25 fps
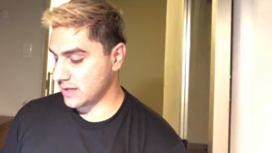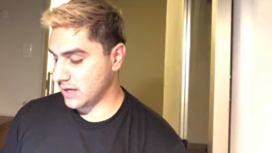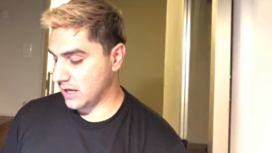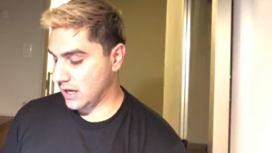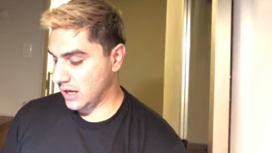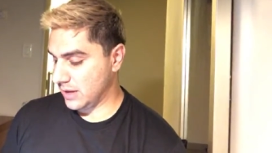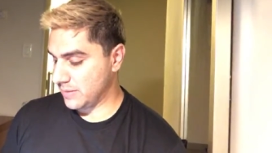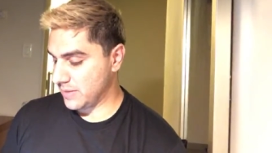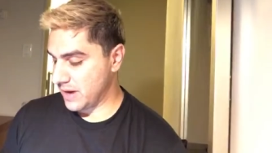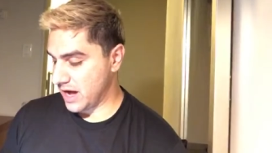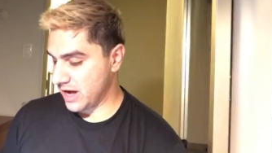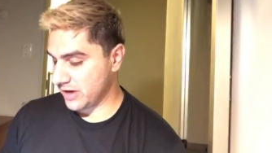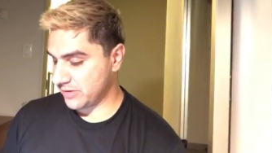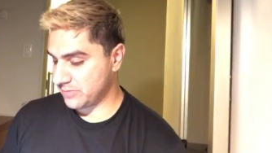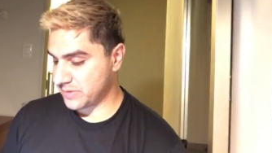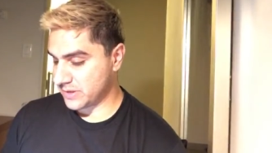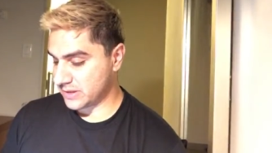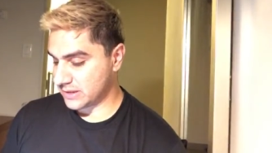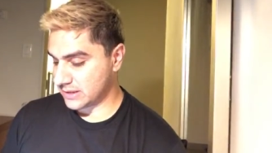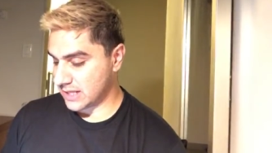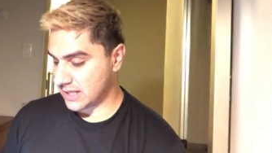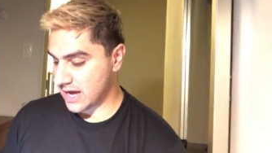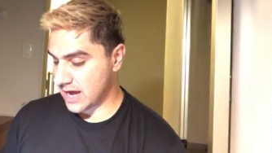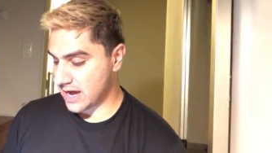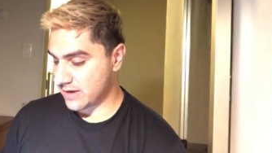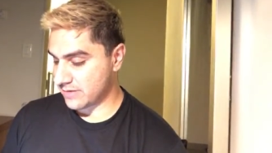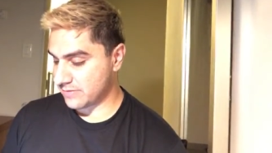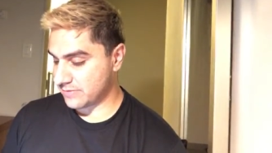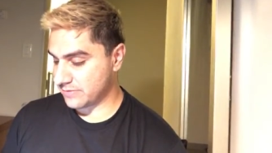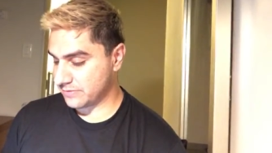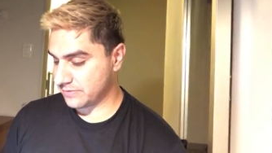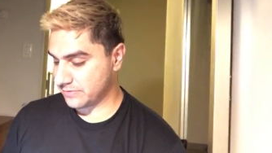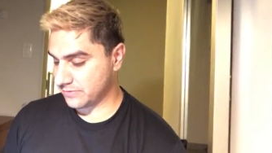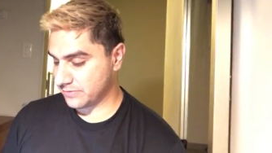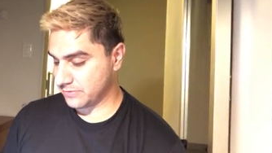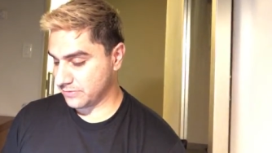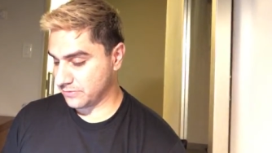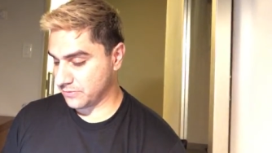I've been live
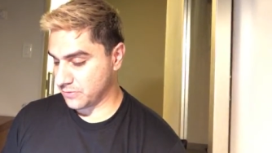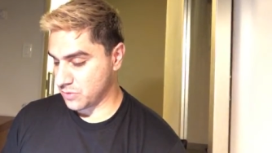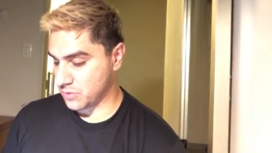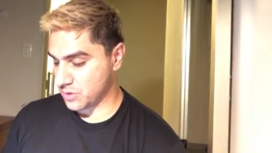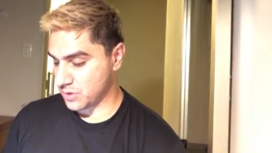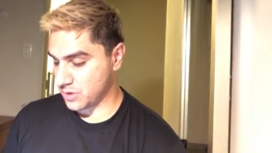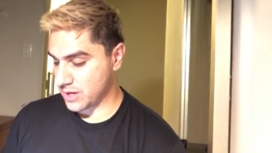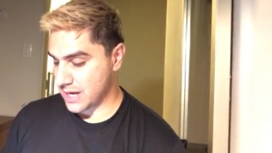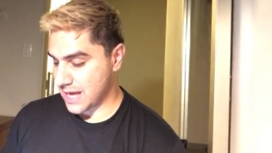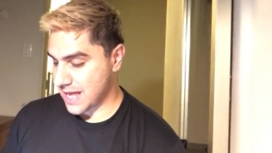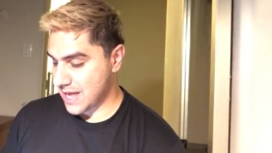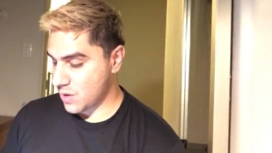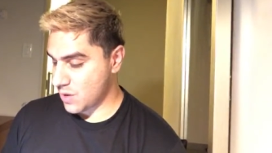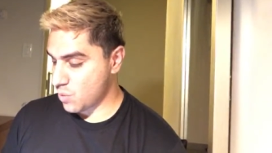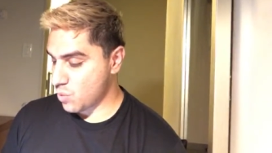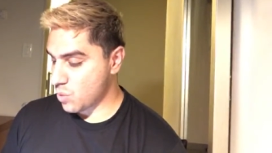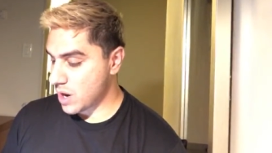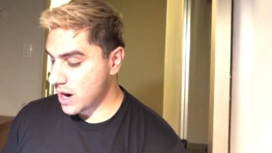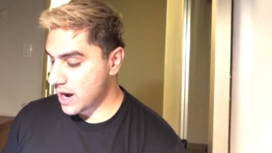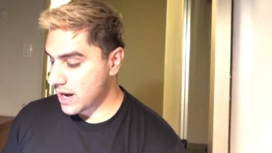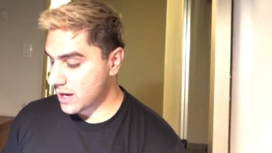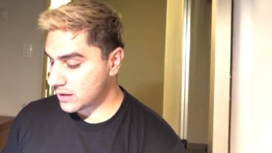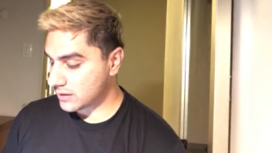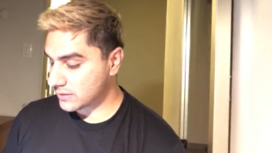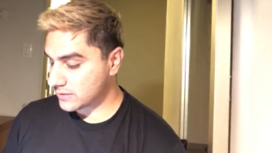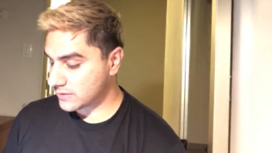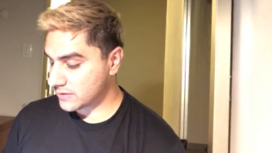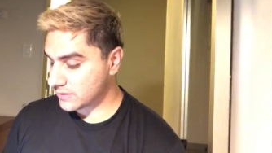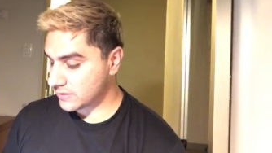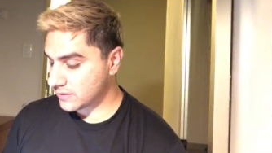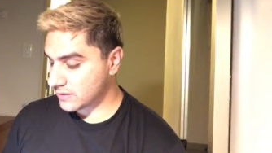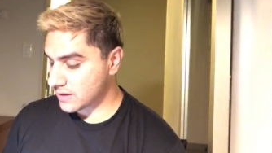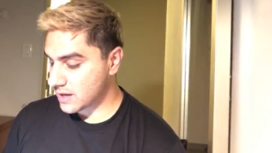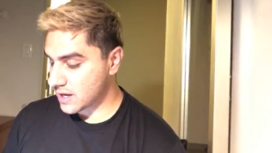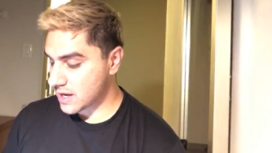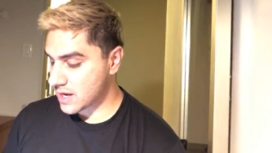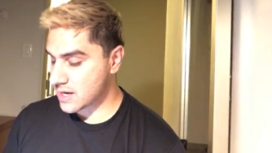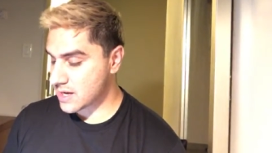for a while
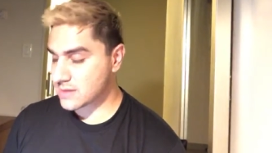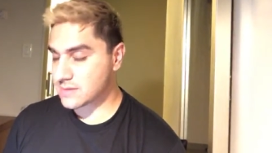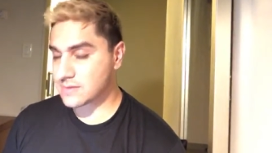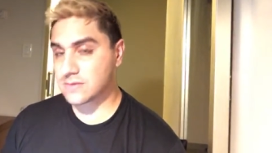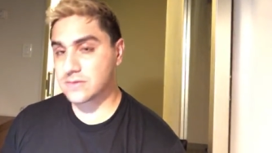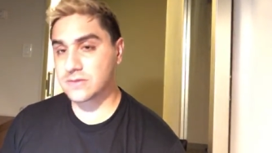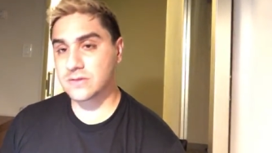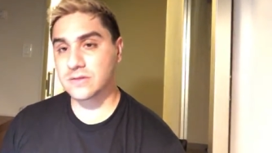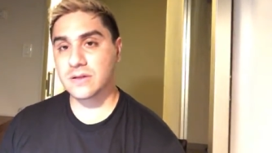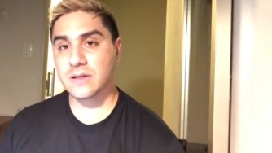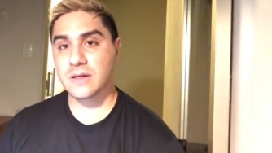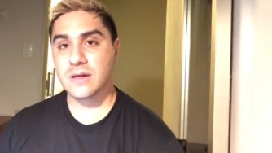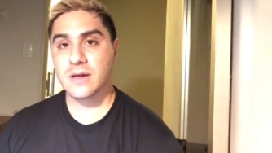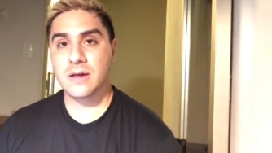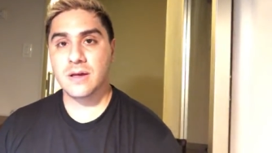tonight,